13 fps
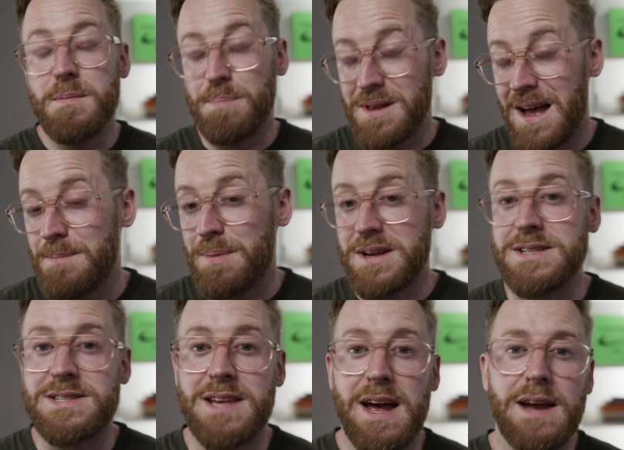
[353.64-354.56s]
But that being
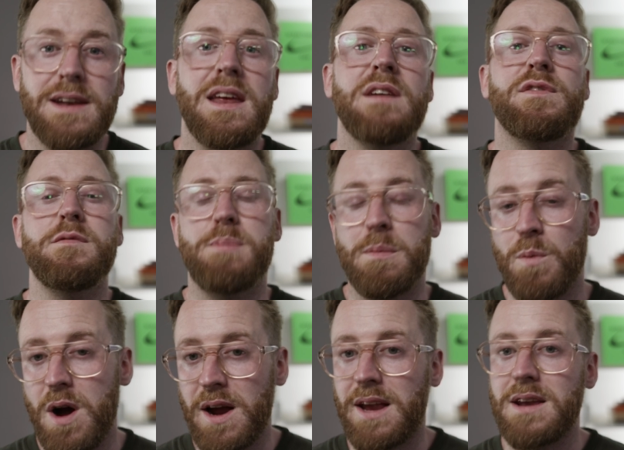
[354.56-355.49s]
said, if you've been
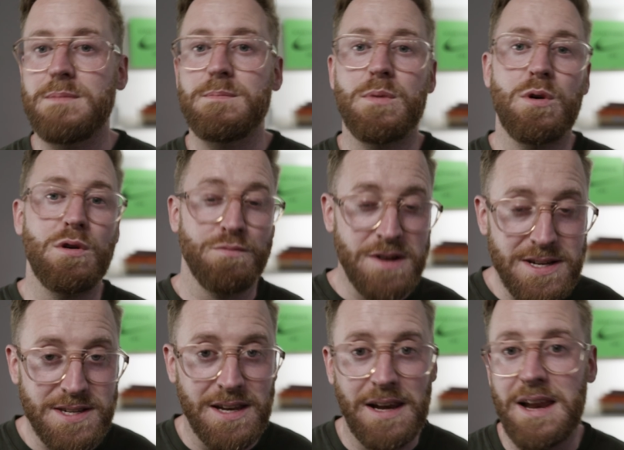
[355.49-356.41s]
working more
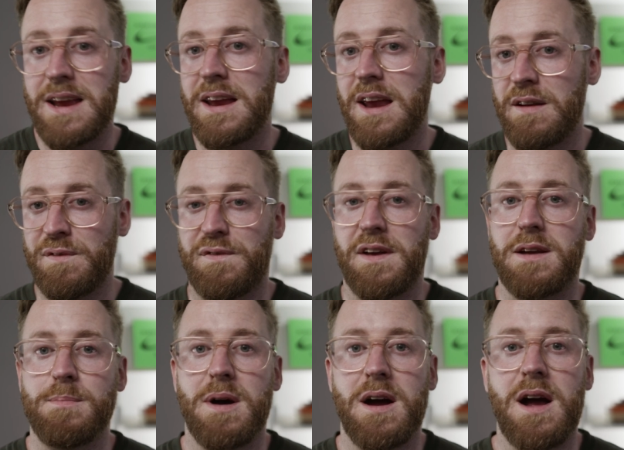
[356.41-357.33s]
recently in
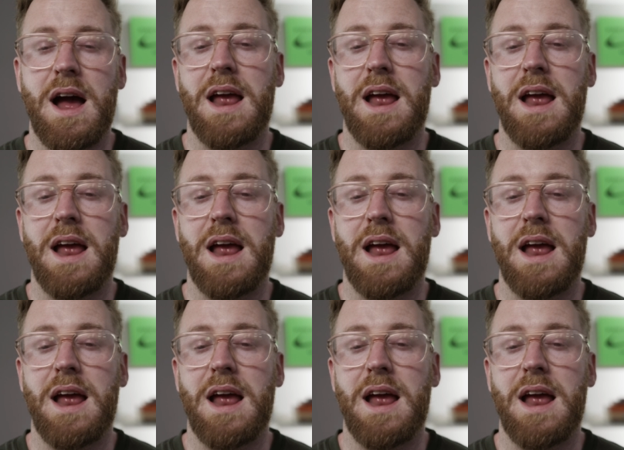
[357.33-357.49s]
Figma,